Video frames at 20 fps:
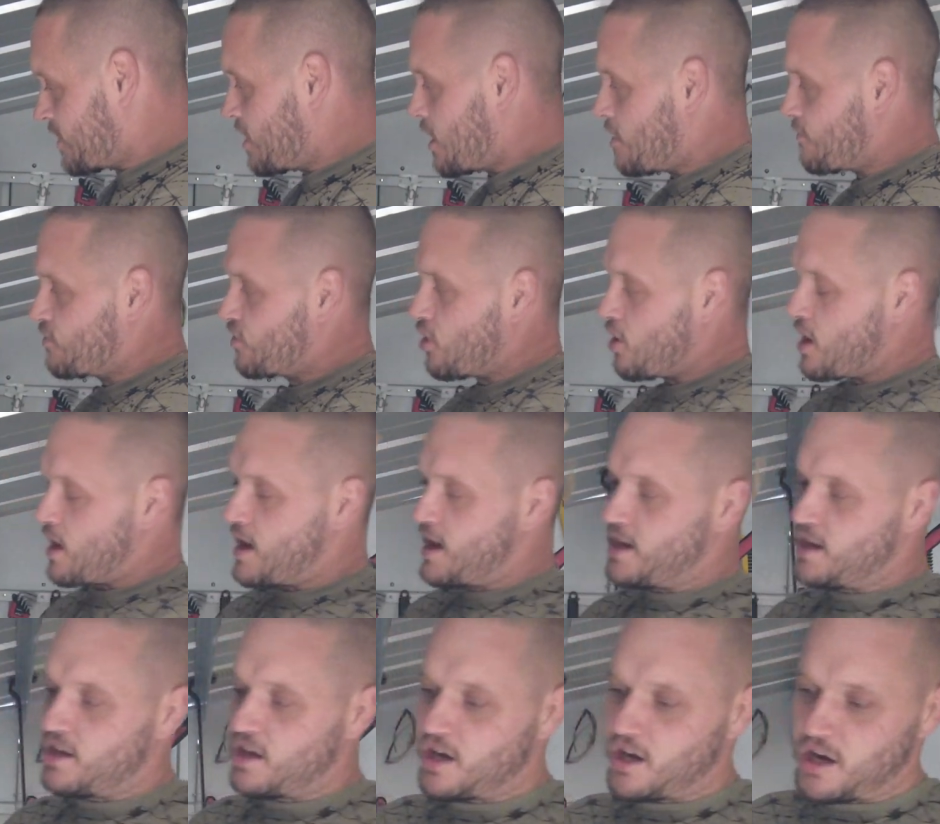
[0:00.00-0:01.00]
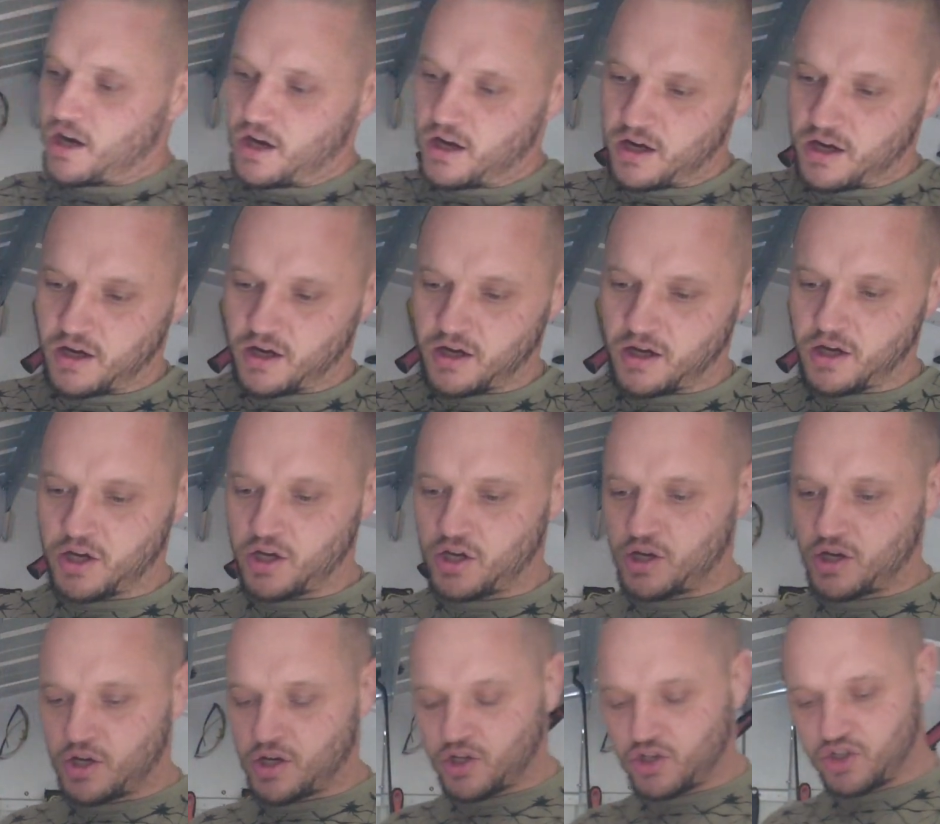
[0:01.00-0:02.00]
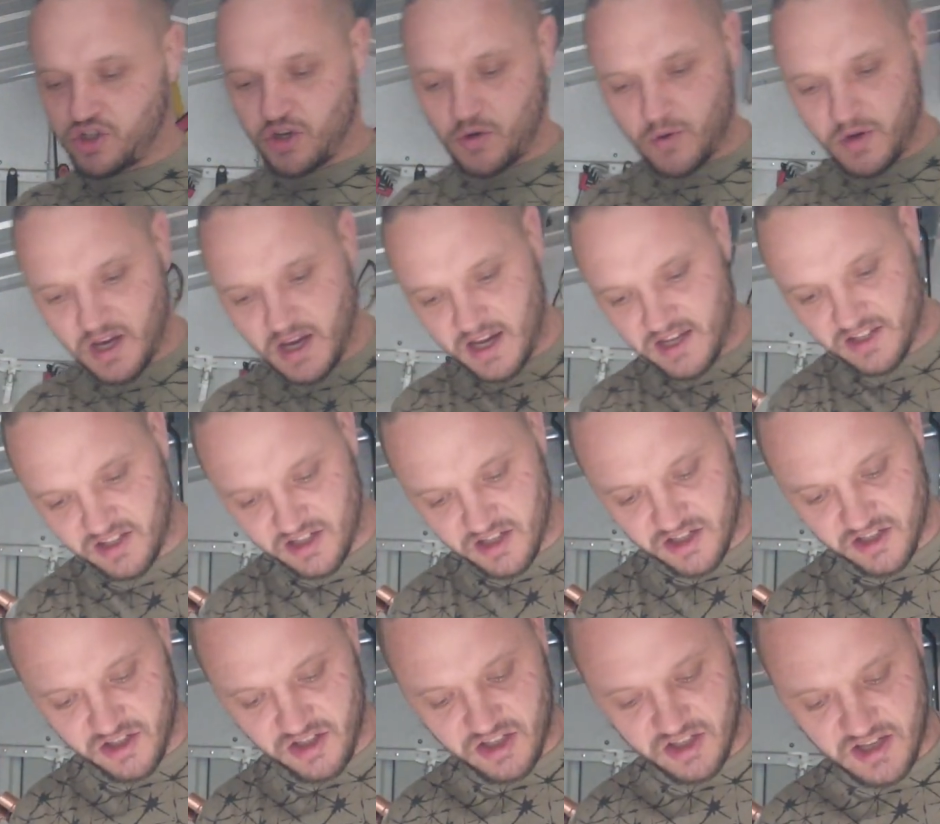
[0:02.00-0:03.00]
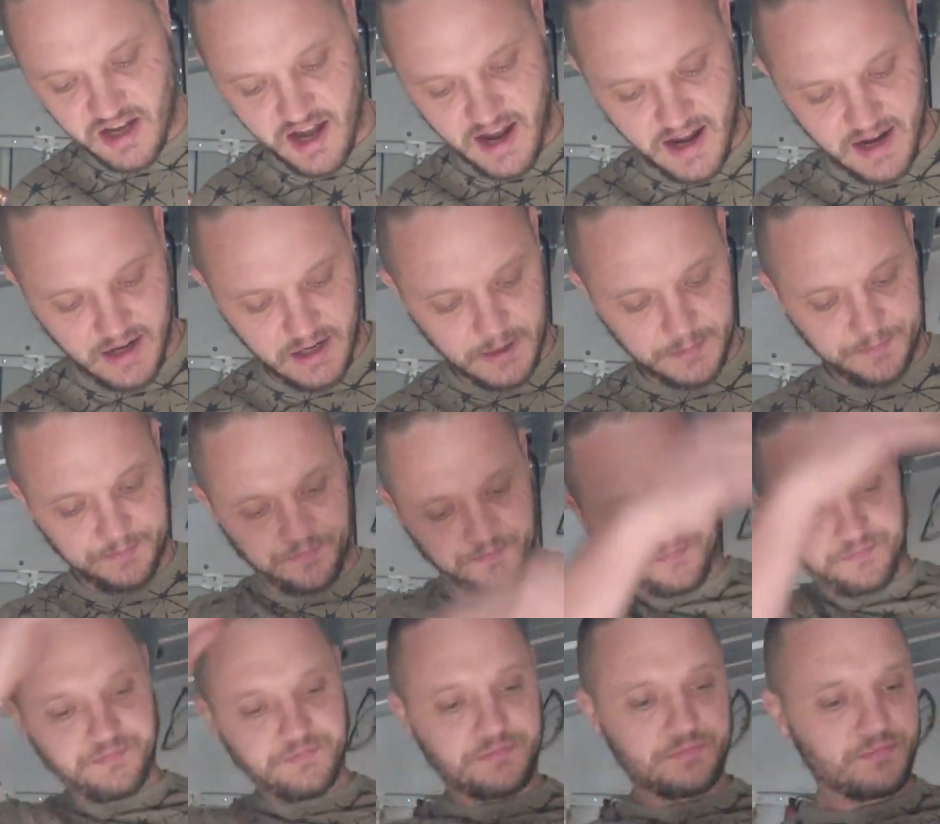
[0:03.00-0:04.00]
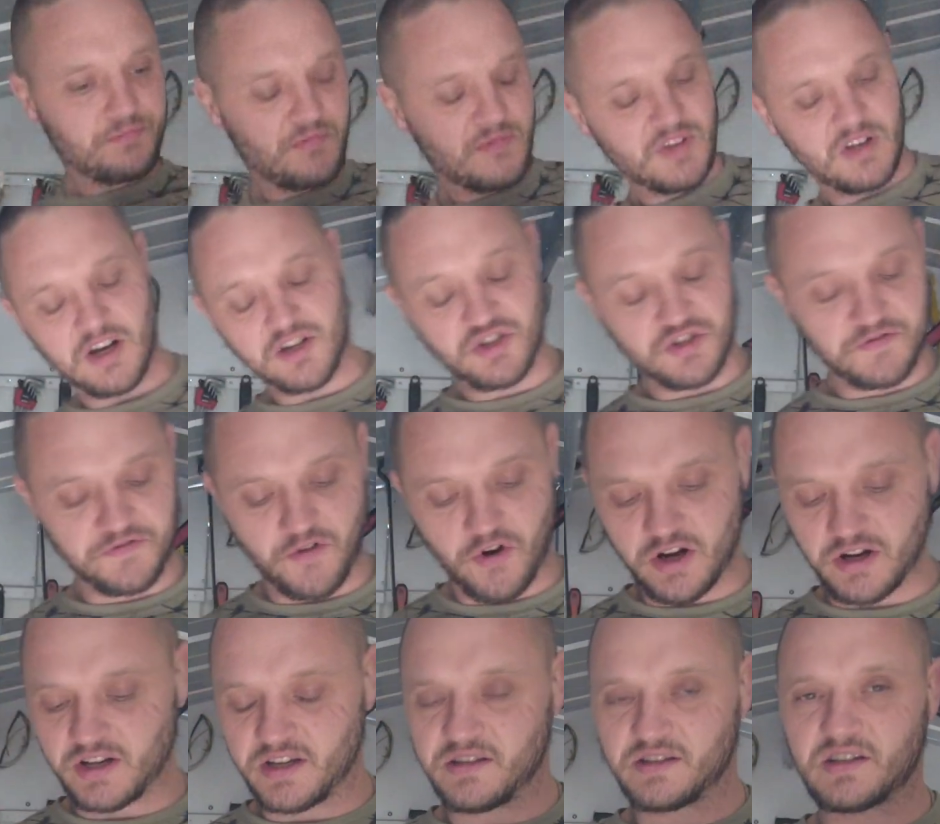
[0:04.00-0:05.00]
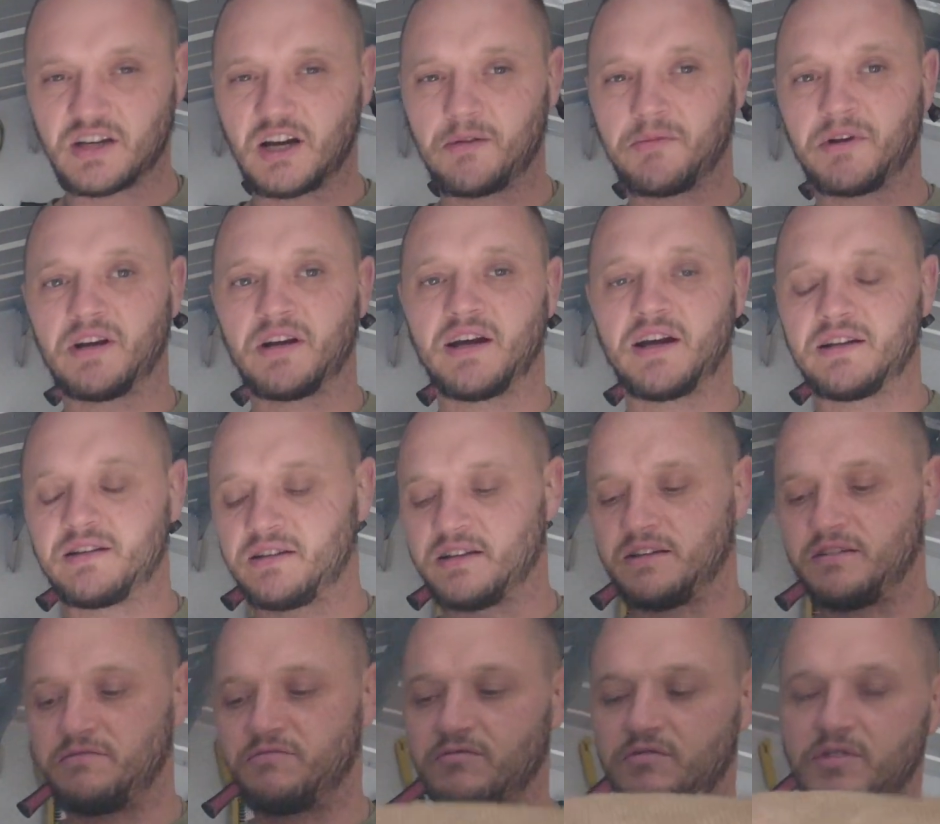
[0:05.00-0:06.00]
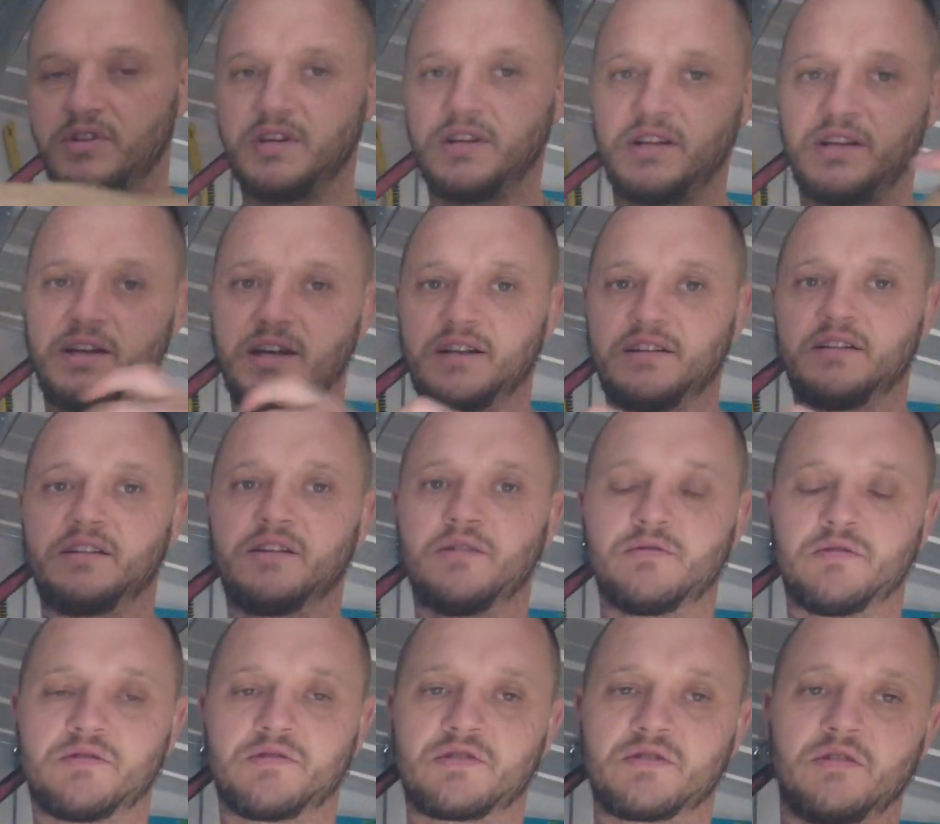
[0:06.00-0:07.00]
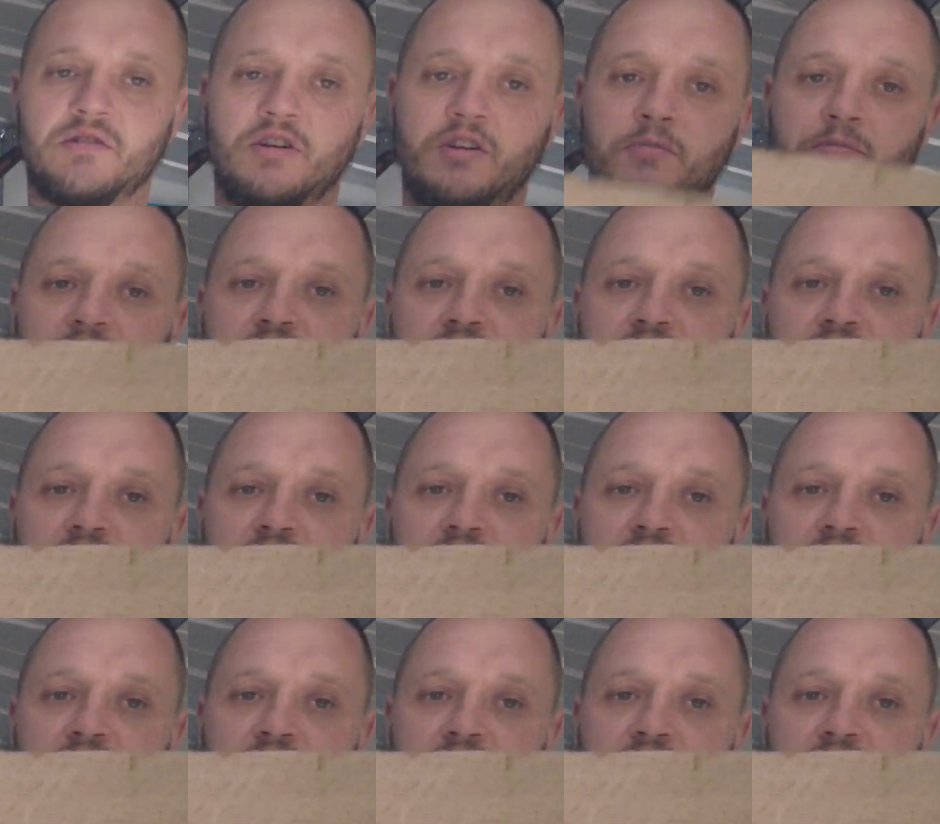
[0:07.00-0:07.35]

I've got a jute Hessian sack I just find these come in handy, really handy all the time.